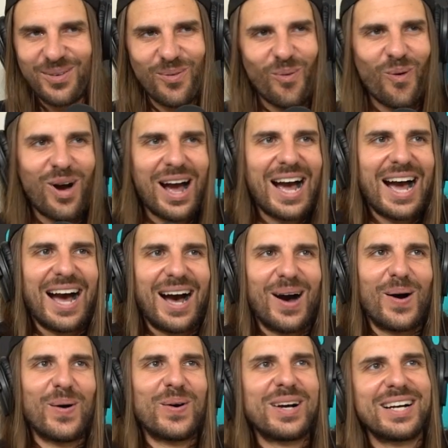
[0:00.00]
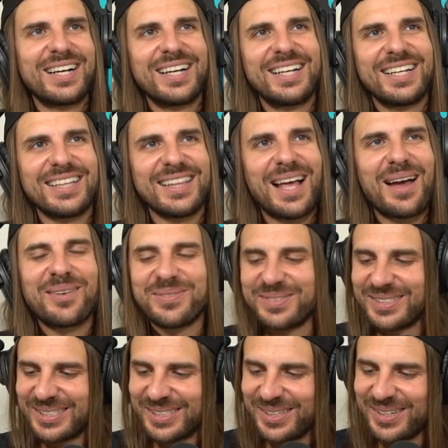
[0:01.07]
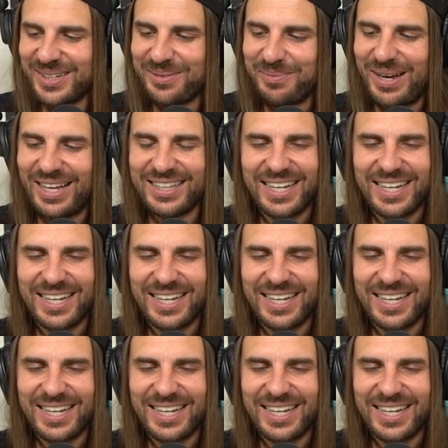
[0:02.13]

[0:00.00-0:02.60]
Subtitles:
Wow. Life is good, man.